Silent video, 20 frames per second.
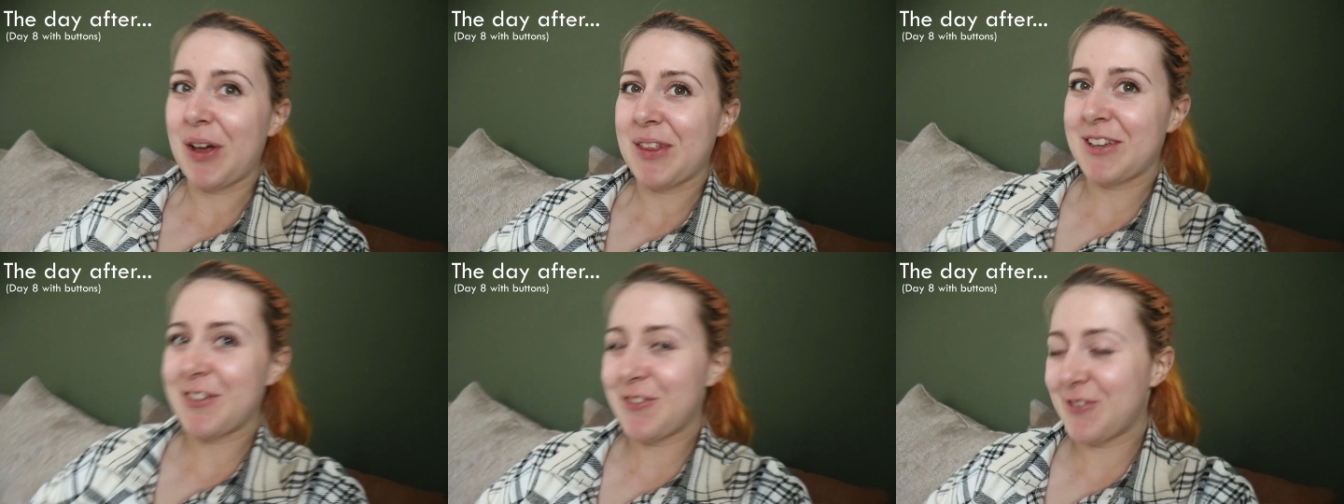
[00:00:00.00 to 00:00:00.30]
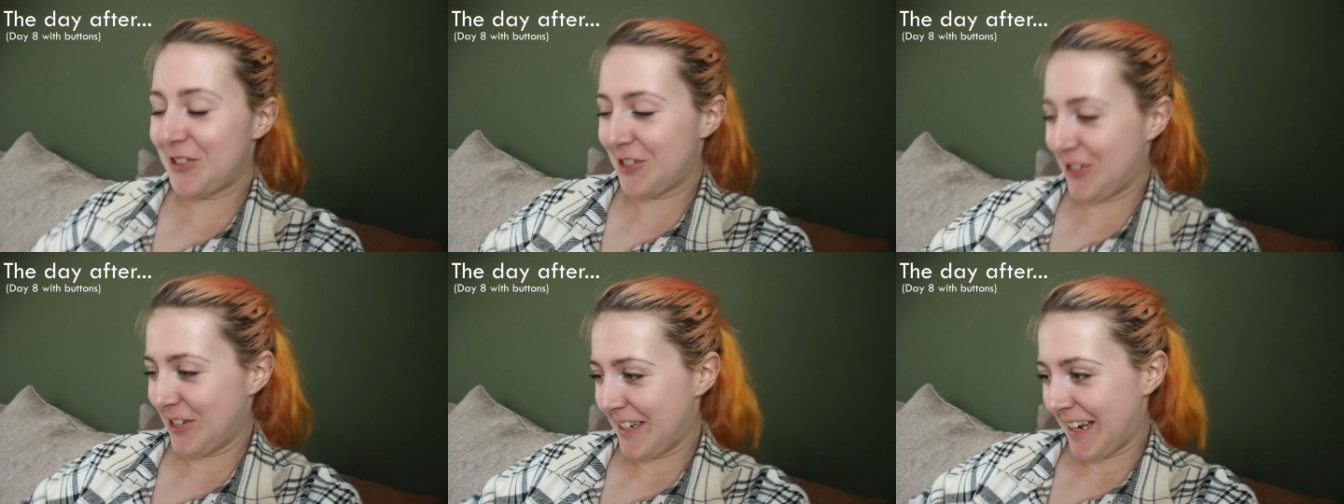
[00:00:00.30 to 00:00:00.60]
I
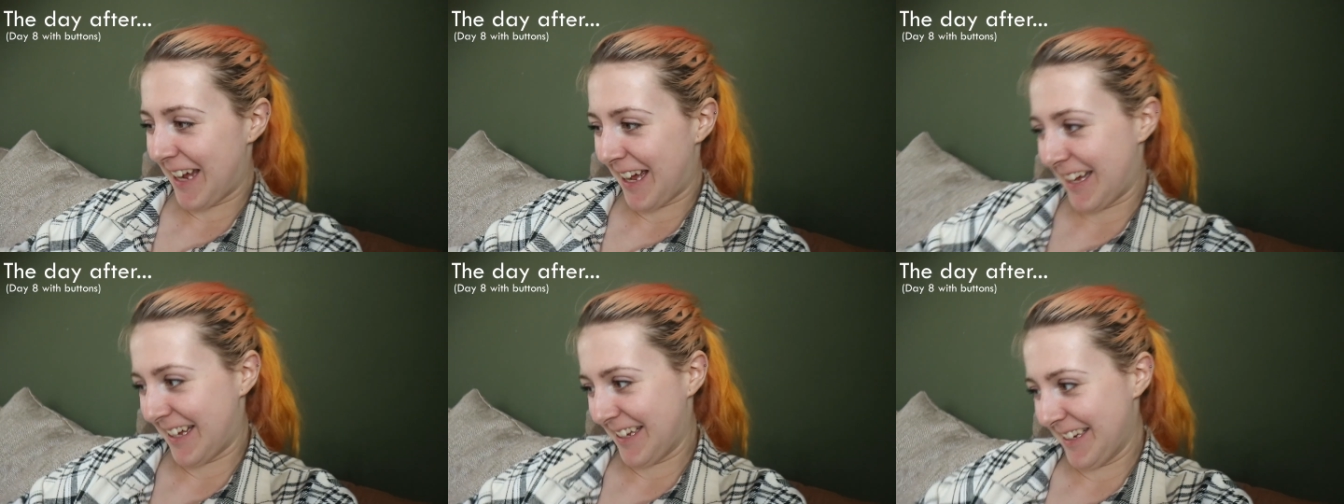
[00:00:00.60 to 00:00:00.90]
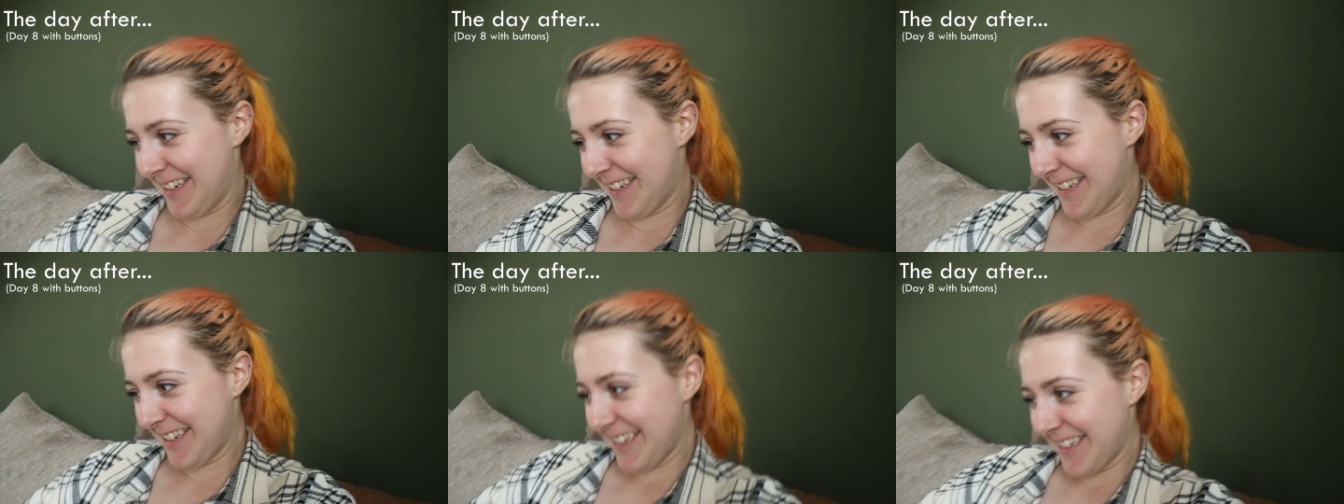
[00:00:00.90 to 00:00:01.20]
think we just
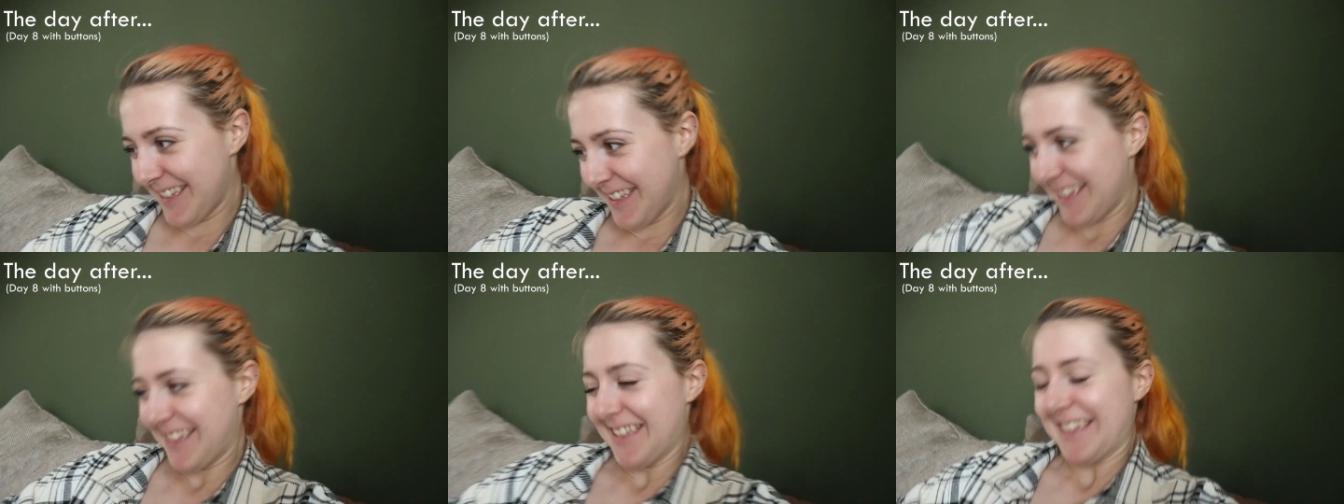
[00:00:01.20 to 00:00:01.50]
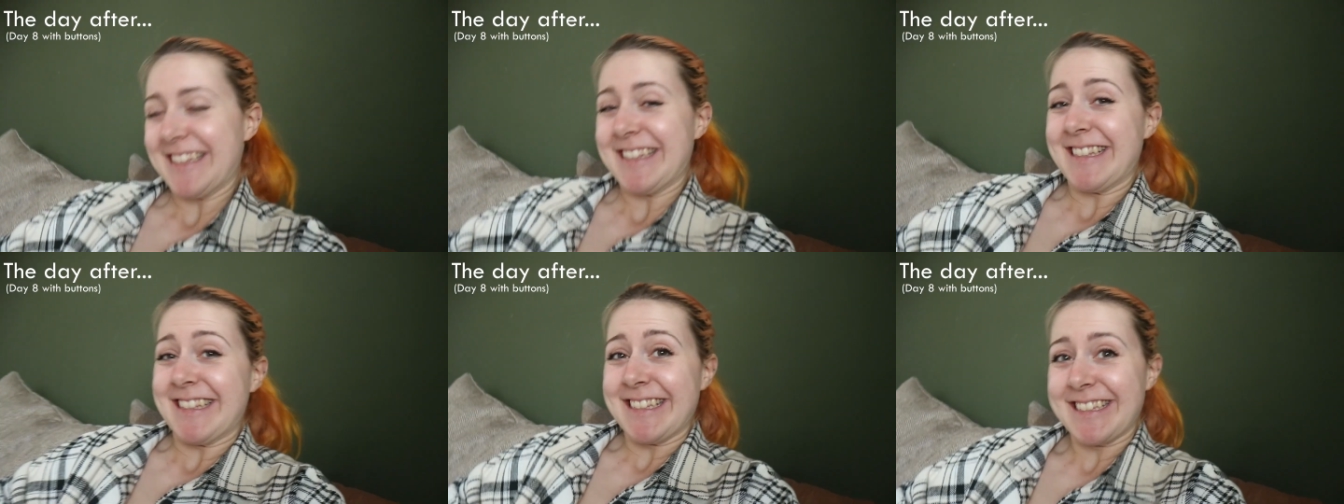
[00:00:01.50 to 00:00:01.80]
had
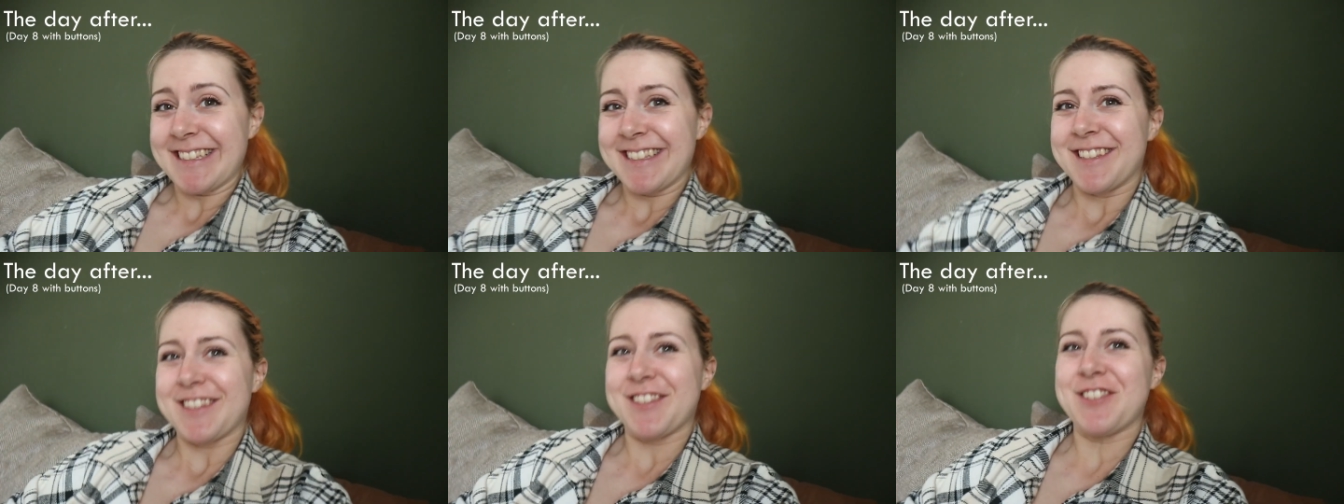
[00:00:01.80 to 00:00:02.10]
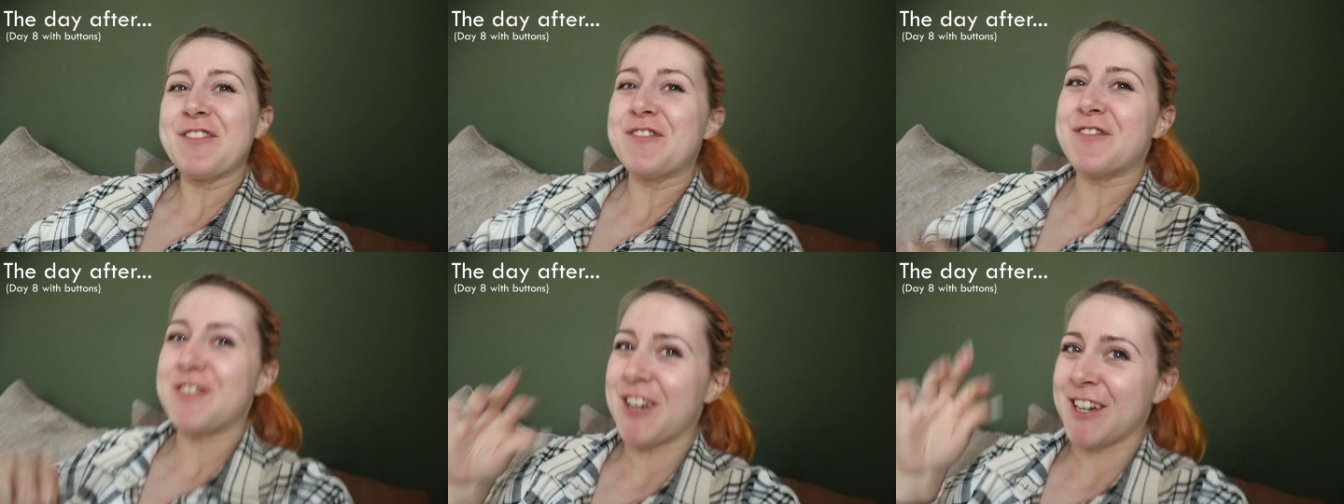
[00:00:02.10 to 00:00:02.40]

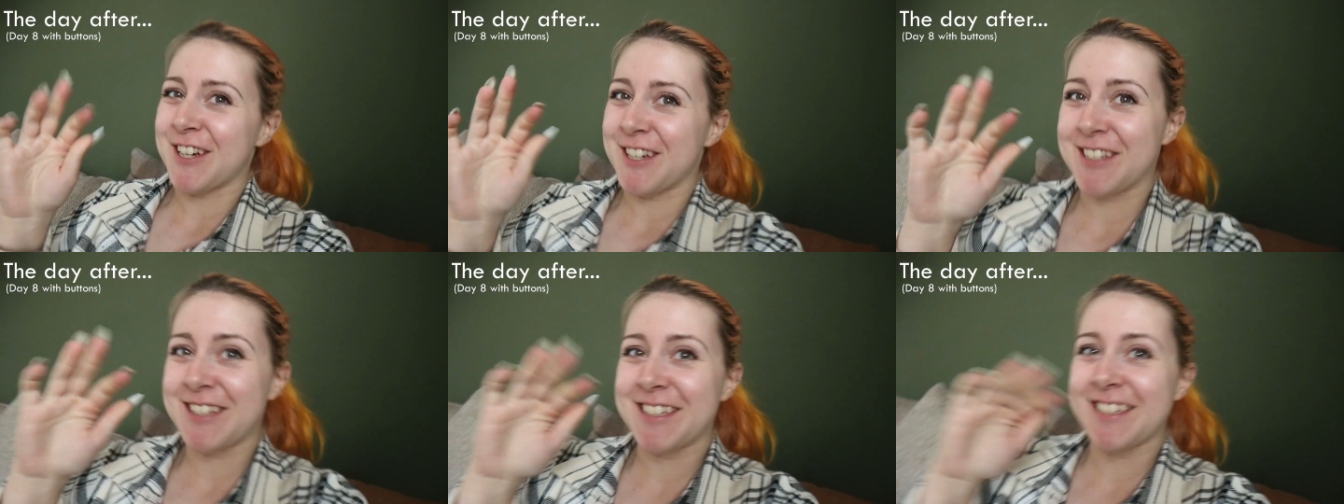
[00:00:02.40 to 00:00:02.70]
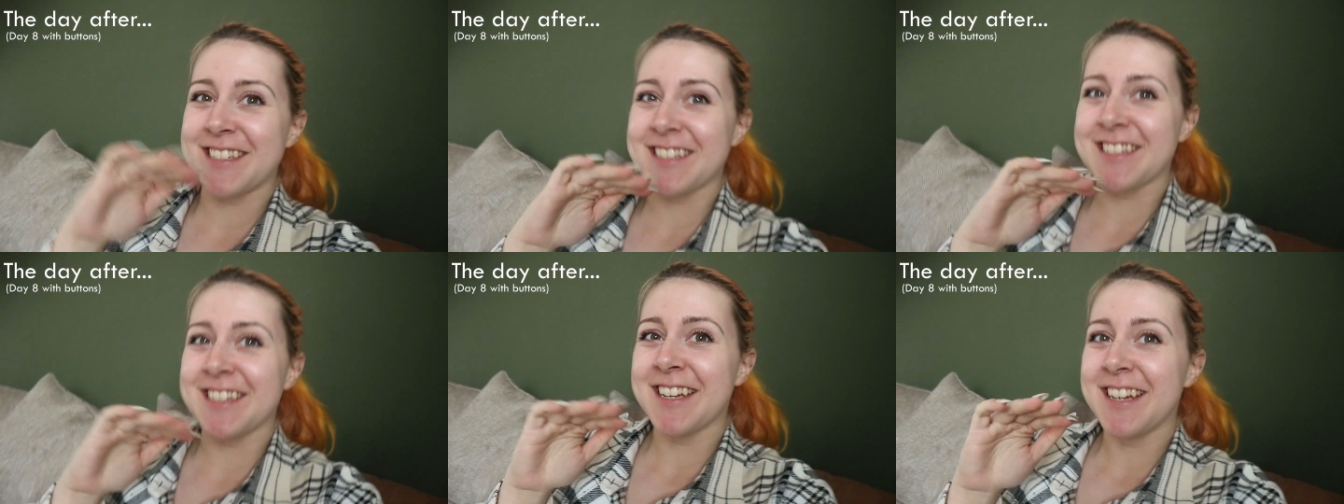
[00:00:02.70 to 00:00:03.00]
the
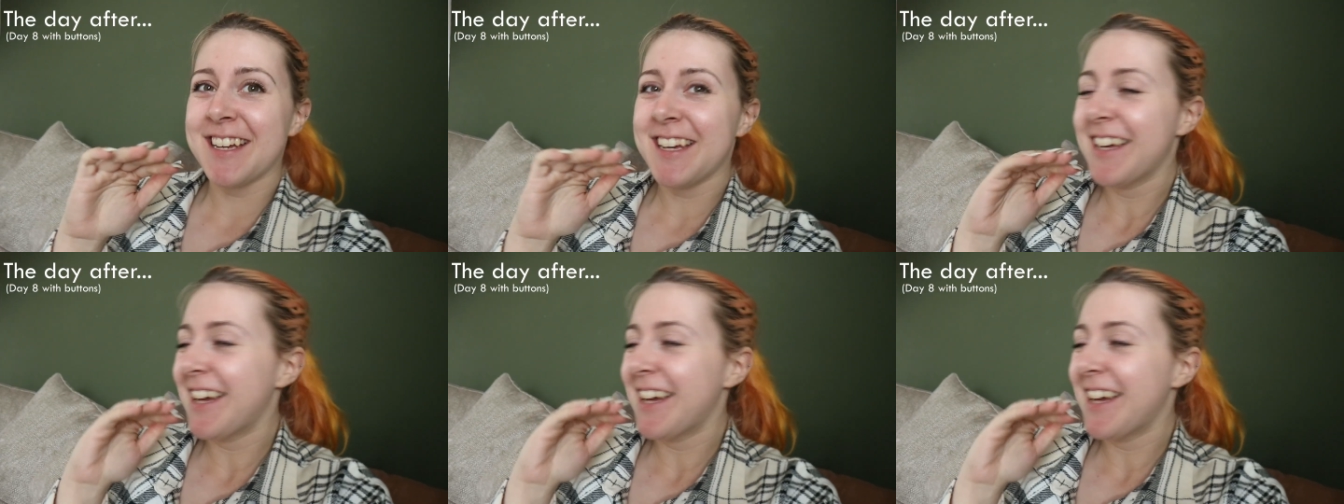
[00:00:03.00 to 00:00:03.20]
first